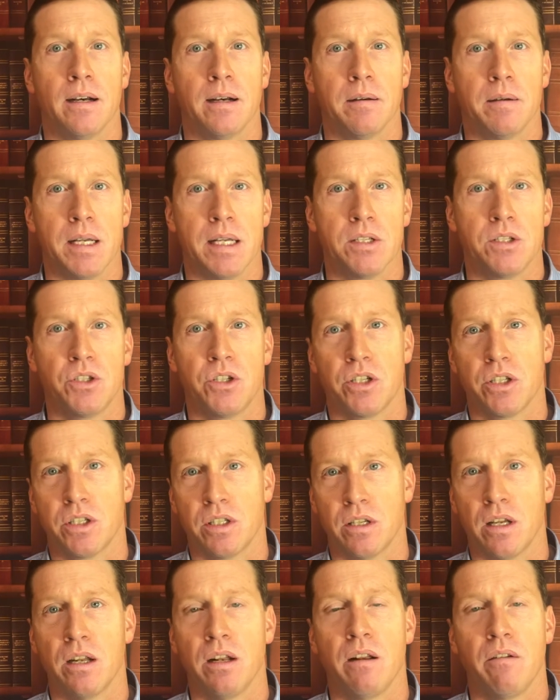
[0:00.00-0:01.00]
It's
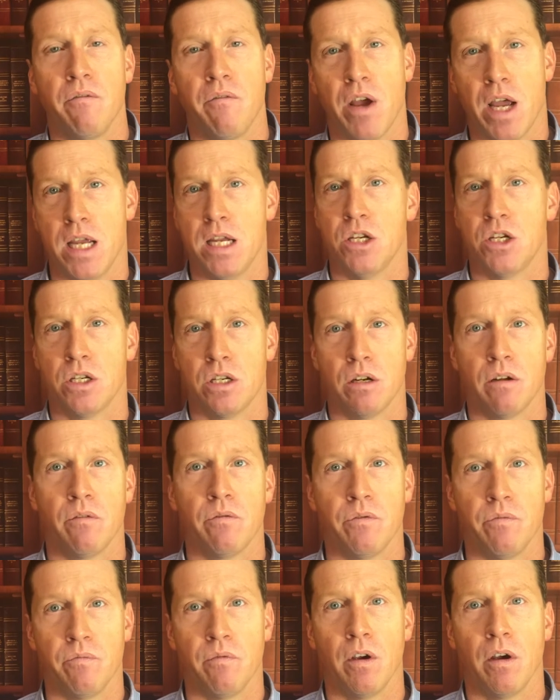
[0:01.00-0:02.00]
just an invasion
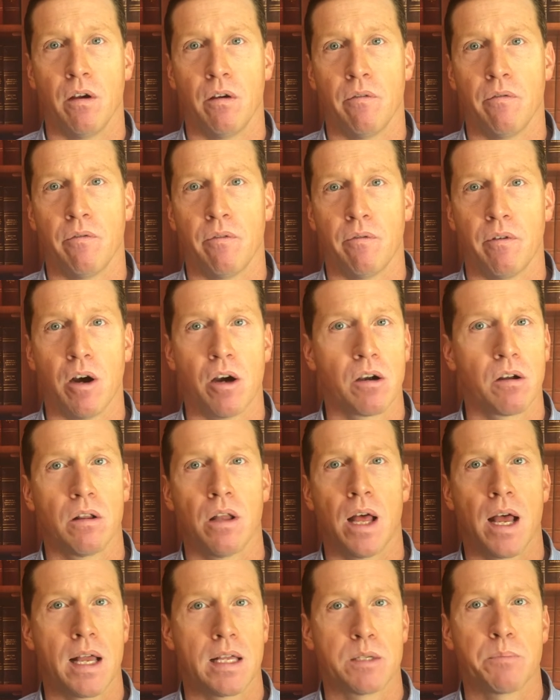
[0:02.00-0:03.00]
of our
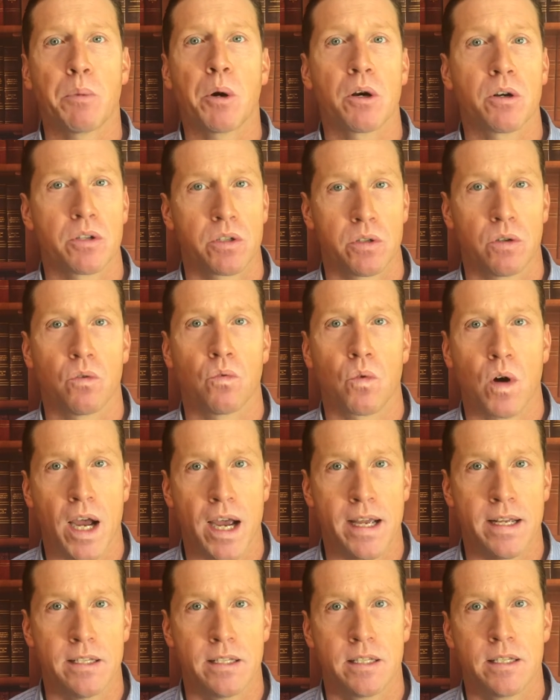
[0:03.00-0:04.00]
client's personal
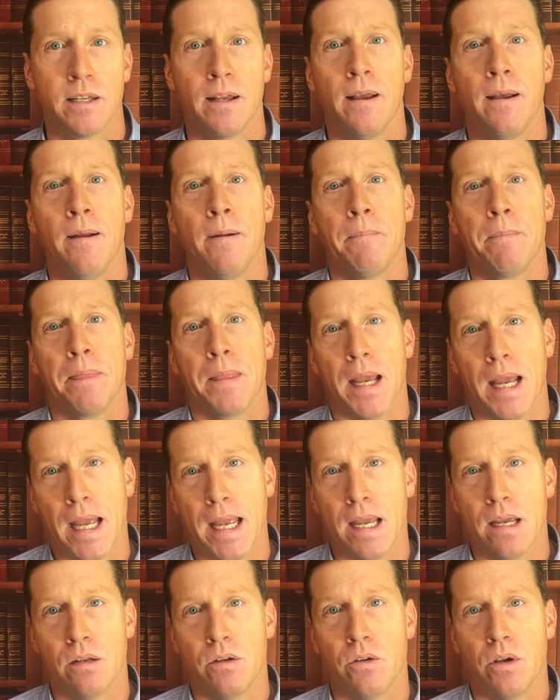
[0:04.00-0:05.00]
rights.
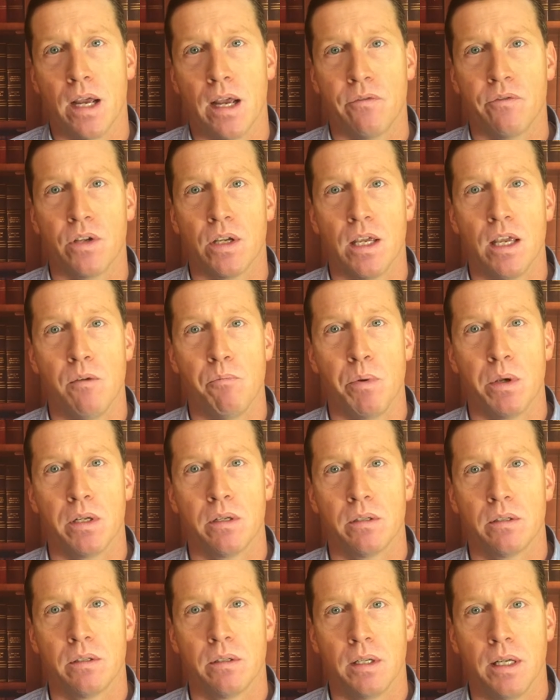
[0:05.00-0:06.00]
And you have to keep
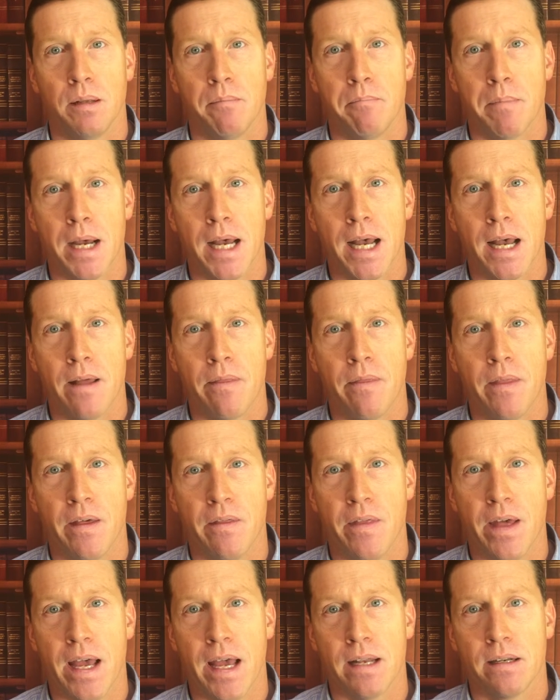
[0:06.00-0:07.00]
in mind that
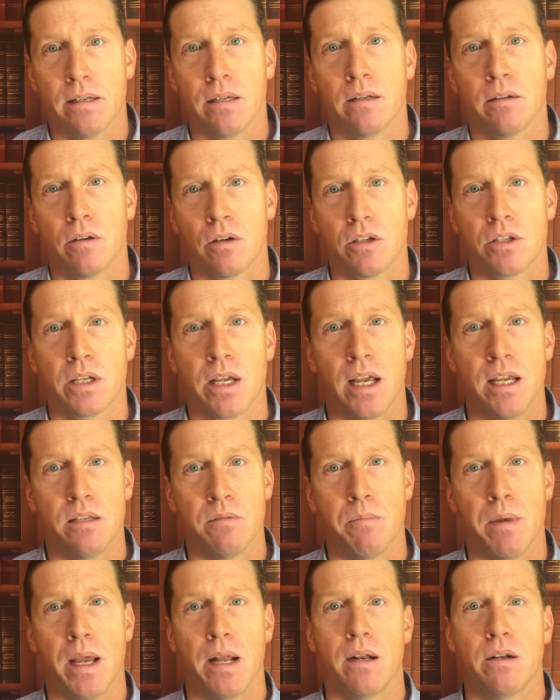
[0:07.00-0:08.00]
that nurse case
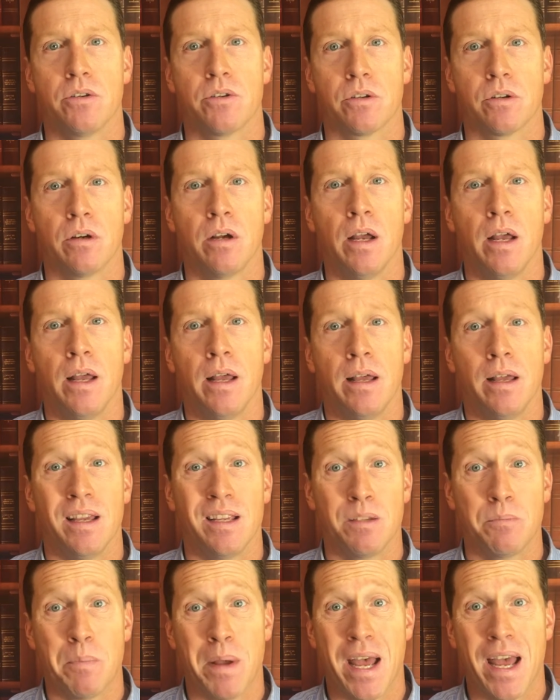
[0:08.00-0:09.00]
manager
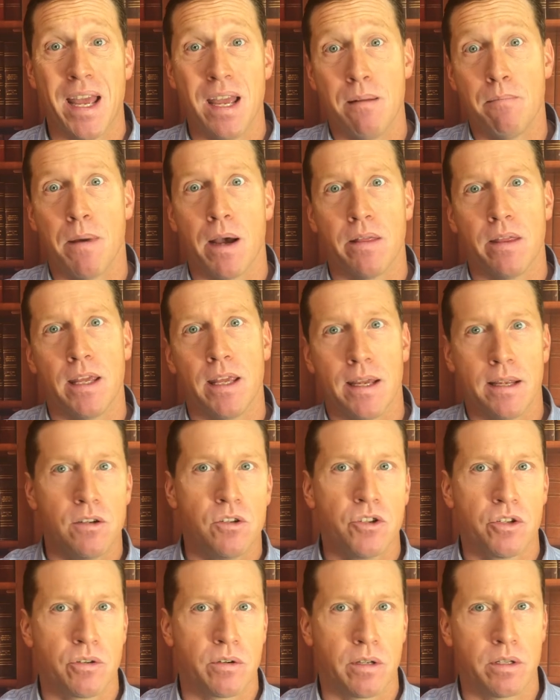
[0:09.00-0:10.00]
is paid by the
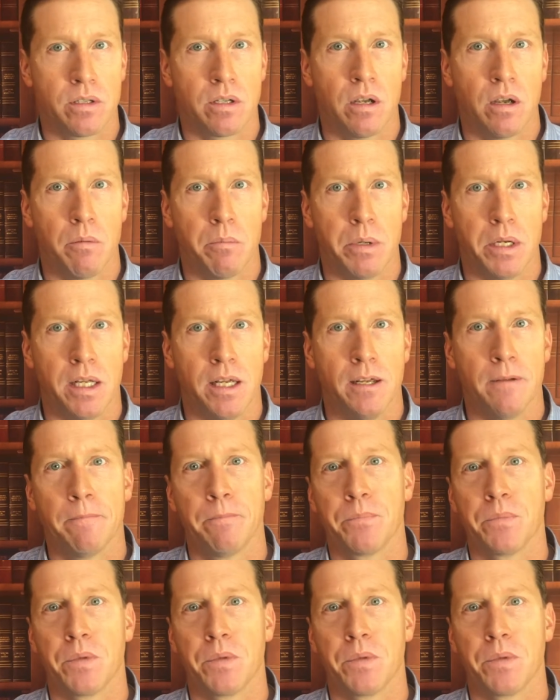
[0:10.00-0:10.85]
insurance company.